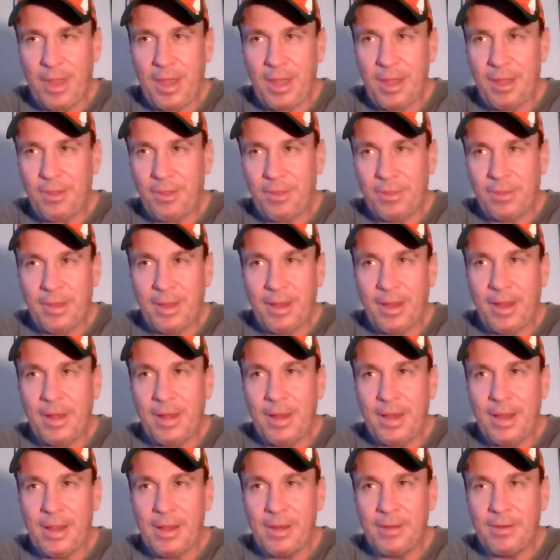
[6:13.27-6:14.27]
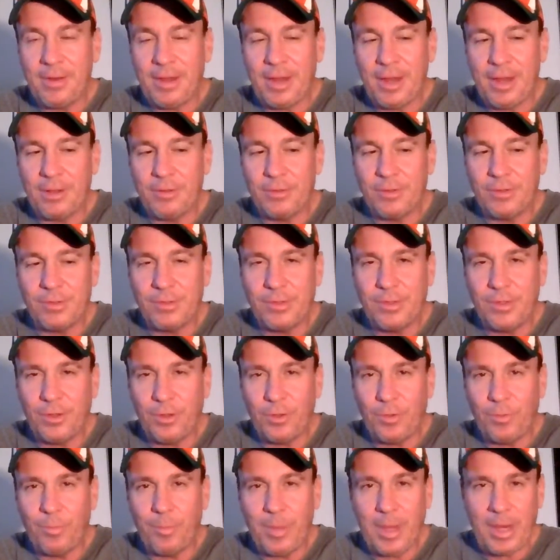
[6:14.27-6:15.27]
8th tight end and
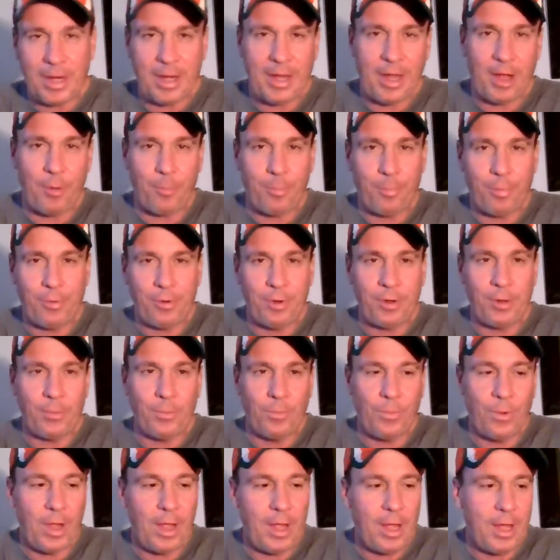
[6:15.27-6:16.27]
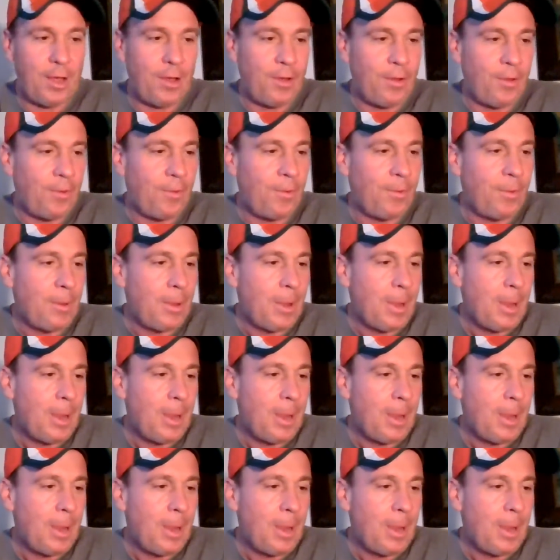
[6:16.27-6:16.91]
still make out pretty well.